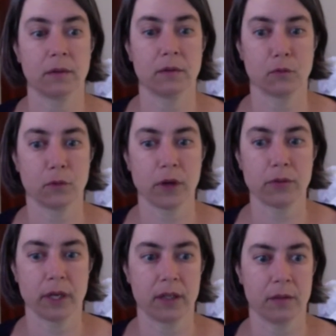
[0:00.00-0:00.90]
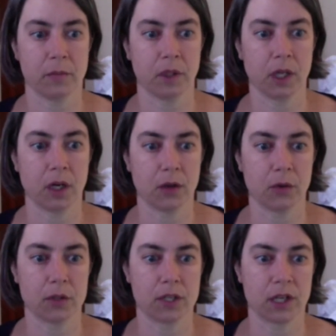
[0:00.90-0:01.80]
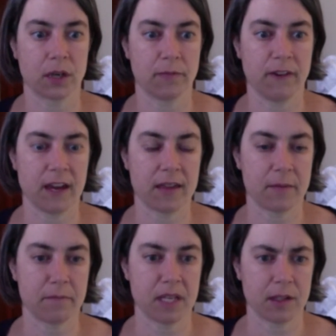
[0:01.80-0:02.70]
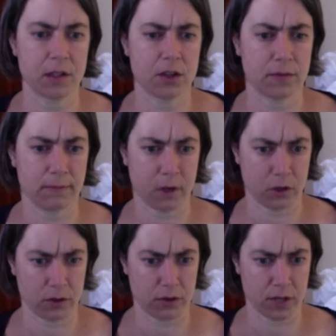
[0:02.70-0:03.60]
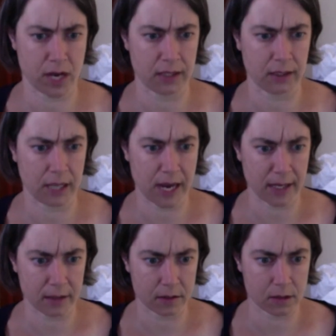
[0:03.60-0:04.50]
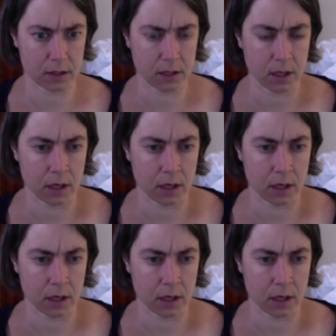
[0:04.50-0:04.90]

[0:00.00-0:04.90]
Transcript: rewritten below to convey the message first, not last.